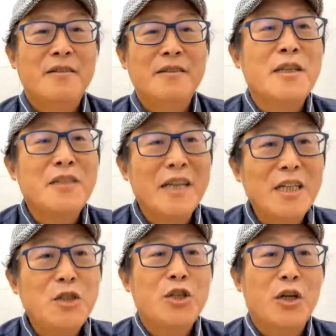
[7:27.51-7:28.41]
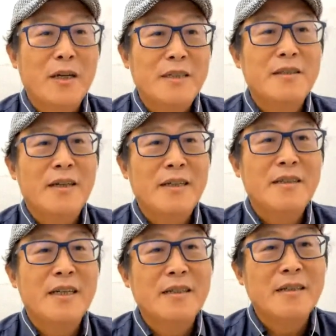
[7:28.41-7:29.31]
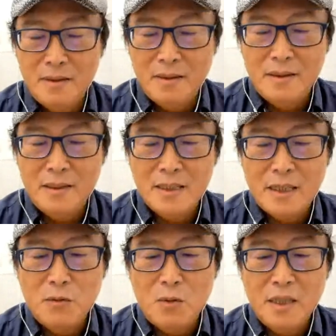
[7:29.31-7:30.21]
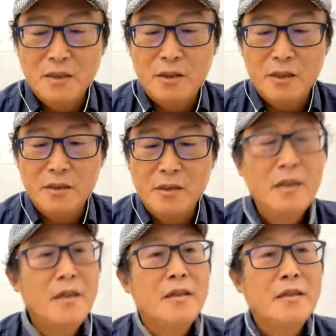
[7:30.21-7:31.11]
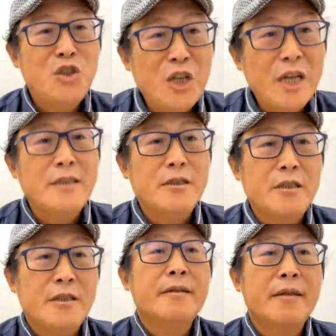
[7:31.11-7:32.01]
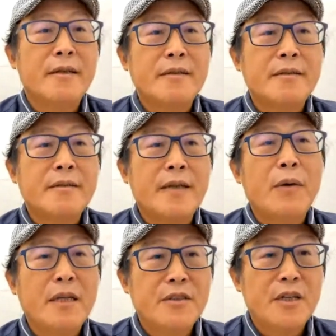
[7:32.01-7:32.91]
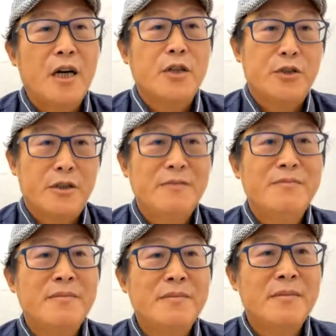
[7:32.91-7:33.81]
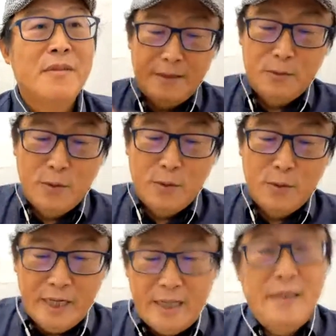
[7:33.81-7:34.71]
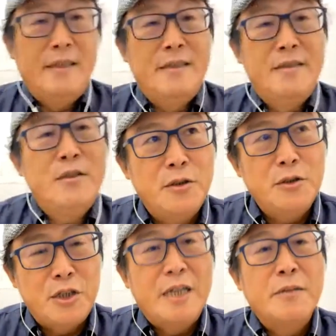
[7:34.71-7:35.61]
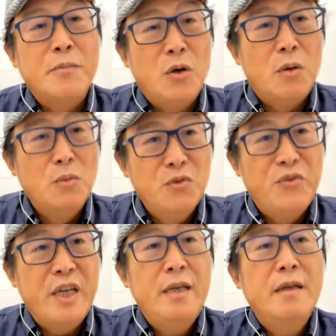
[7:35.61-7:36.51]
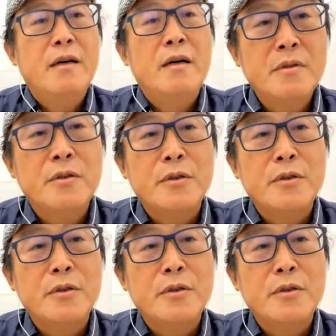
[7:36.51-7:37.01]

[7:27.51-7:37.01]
So the second choice that I want to check the Taiwanese culture, the way to shot more movie,